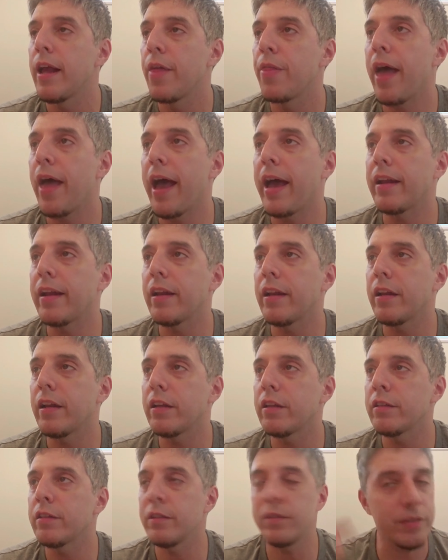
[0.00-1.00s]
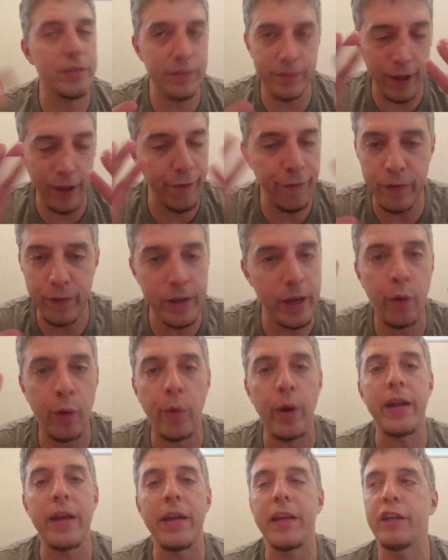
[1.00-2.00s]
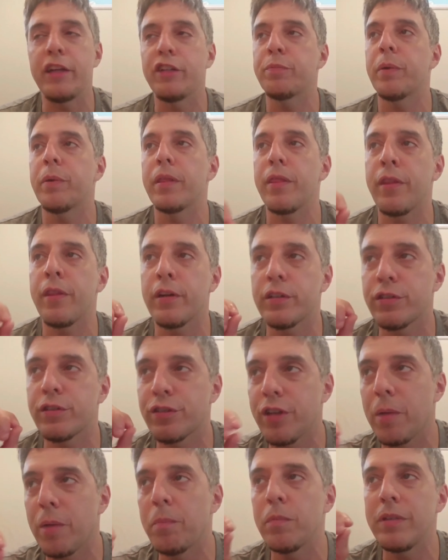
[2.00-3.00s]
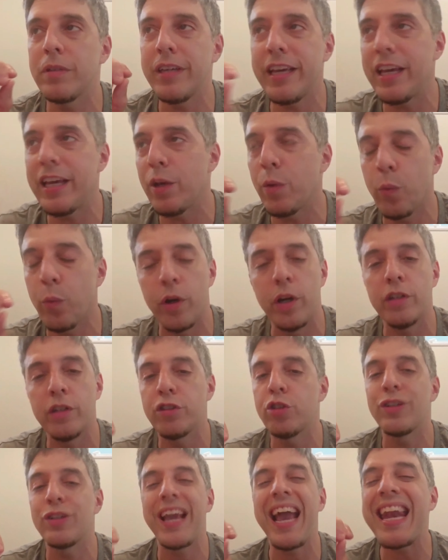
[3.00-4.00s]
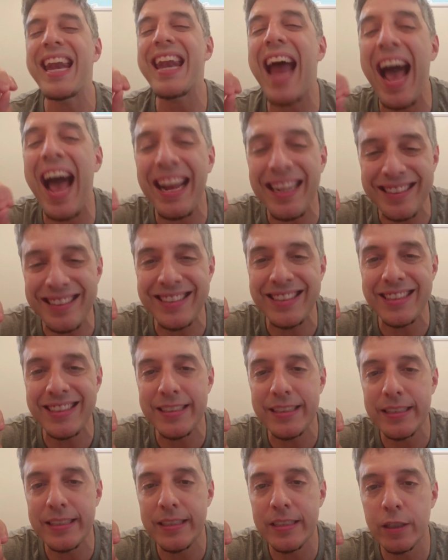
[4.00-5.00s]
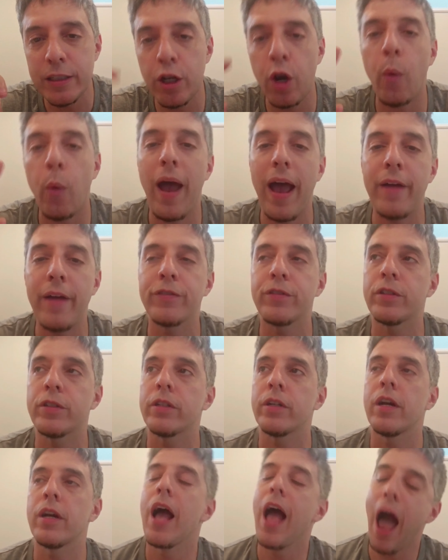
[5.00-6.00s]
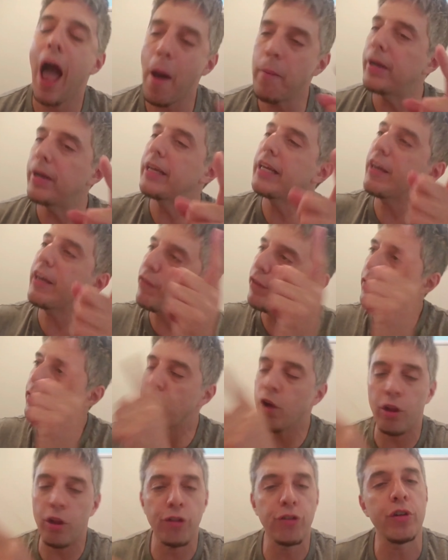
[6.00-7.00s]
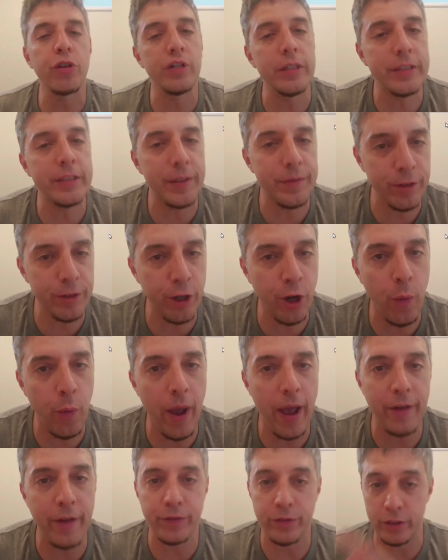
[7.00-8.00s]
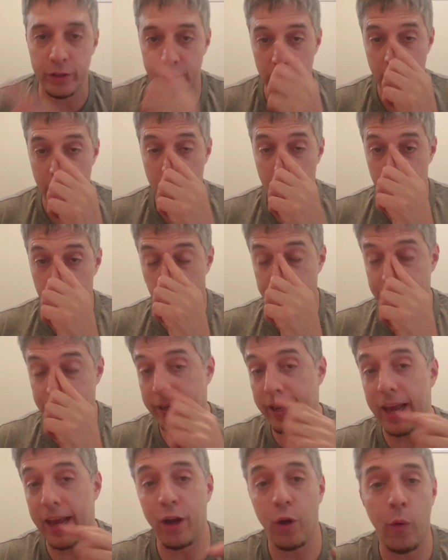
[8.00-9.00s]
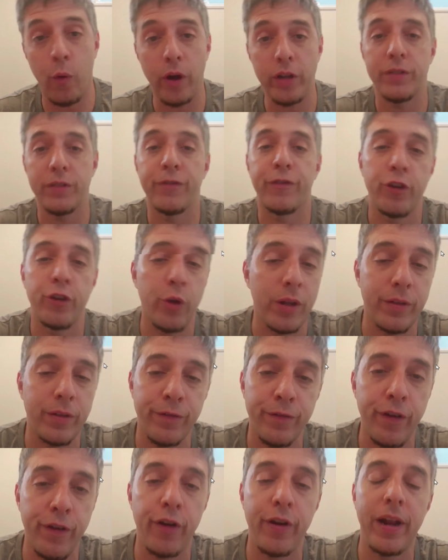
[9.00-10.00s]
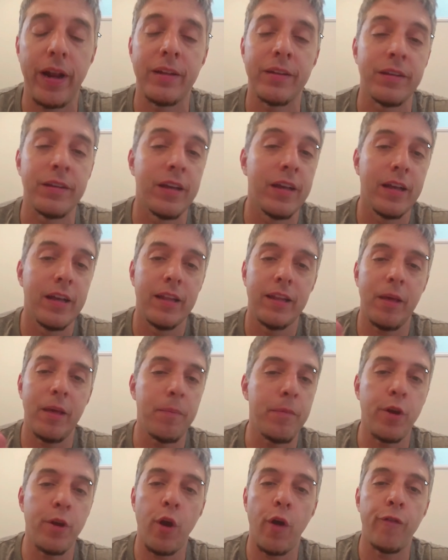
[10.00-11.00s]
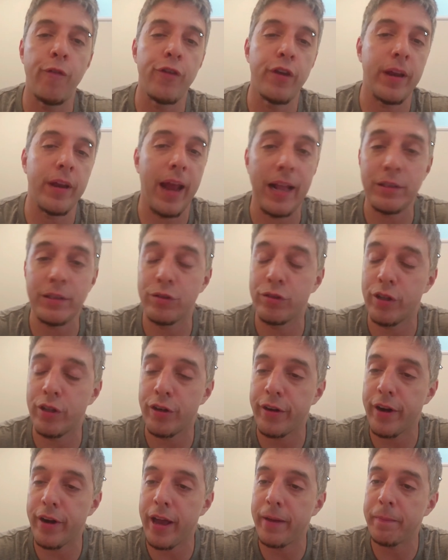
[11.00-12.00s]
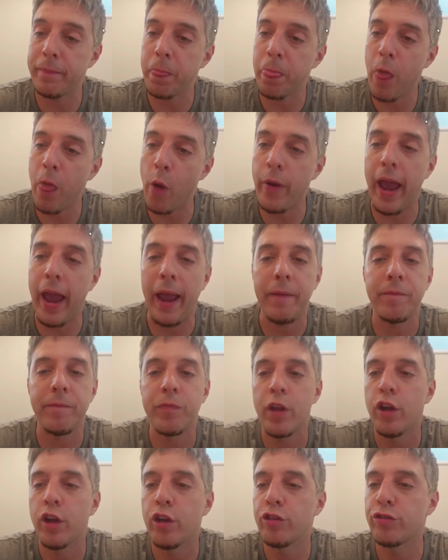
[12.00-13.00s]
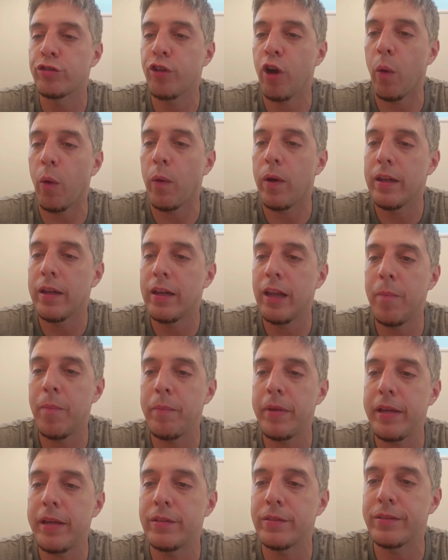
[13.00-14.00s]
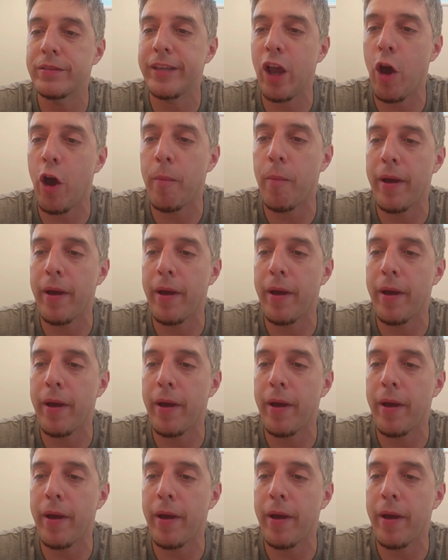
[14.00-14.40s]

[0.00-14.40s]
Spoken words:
that this is definitely a great niche, but there are some keywords you cannot go after. I'm going to give you the alternatives to go after. Plus, I got a question for you at the very end. Let me know if you can answer it or not. Okay, so let me scale